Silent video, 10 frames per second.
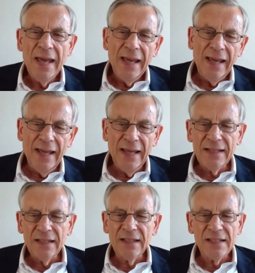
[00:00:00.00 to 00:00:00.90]
And
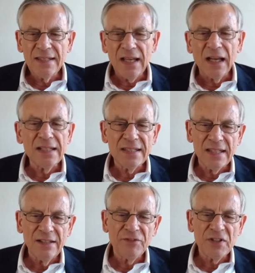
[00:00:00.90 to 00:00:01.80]
a
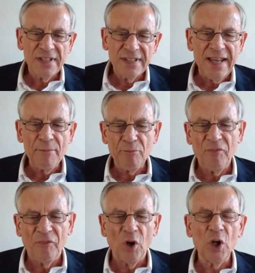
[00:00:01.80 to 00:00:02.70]
decisive step
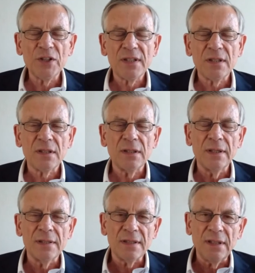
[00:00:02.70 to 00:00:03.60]
was
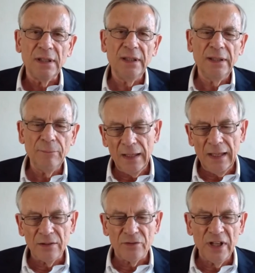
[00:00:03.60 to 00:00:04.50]
the
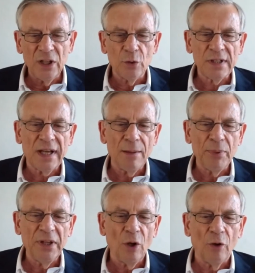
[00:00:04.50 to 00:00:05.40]
entry into the
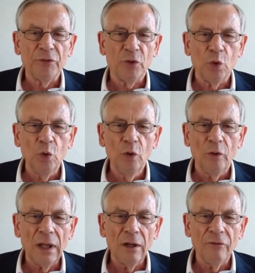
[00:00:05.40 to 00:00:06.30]
company of
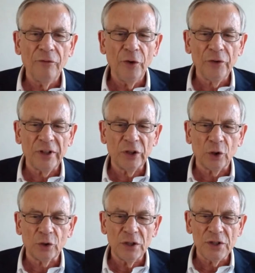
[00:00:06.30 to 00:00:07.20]
2 further
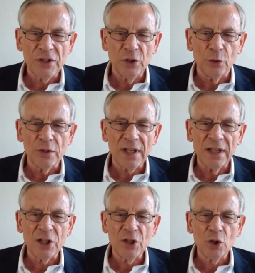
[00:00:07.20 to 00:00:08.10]
doctoral students. And
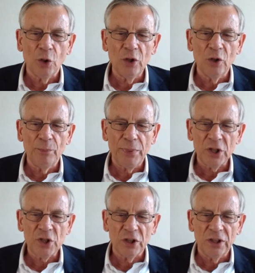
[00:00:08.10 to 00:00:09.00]
I show you a picture